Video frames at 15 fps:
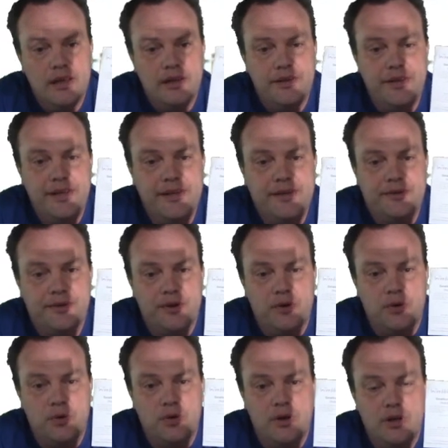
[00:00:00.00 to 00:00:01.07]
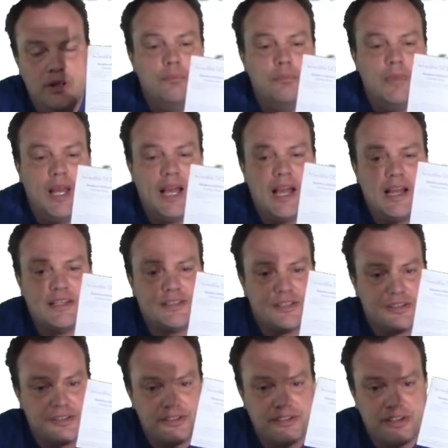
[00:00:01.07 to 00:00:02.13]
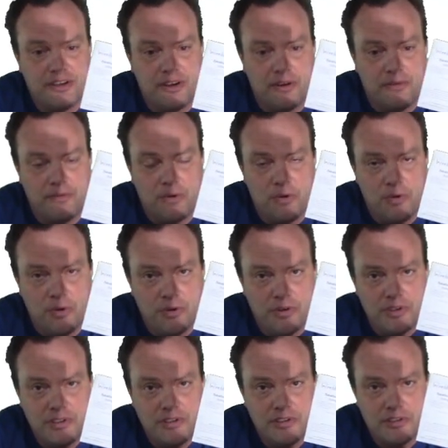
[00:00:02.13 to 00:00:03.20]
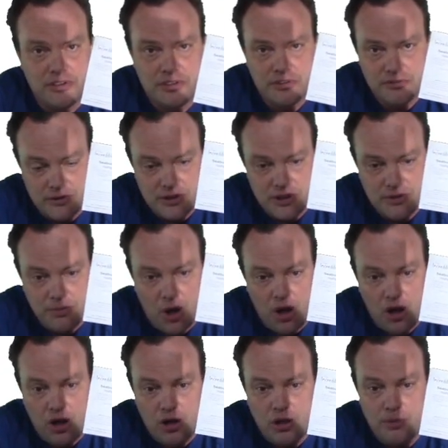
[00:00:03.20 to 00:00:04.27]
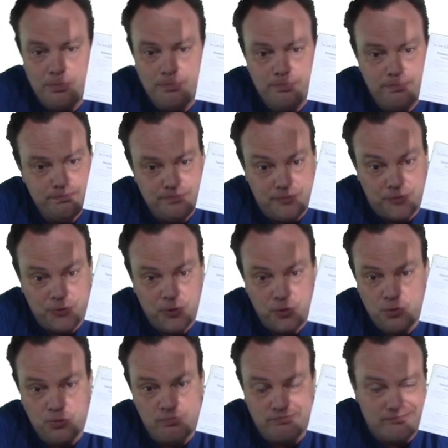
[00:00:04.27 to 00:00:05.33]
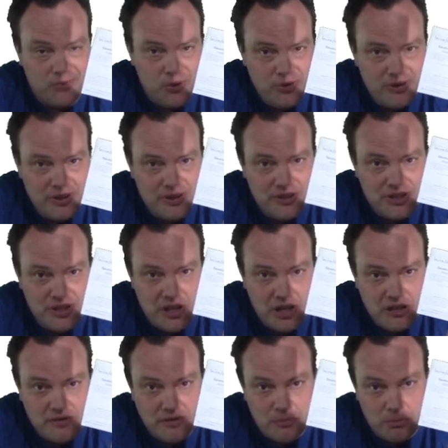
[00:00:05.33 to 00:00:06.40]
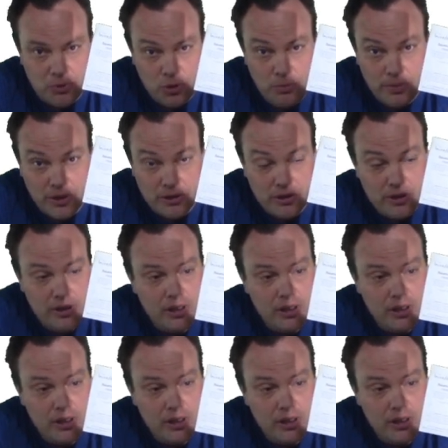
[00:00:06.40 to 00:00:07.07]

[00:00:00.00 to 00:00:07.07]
They grow masses of orange, small fruit, only the size of a blueberry.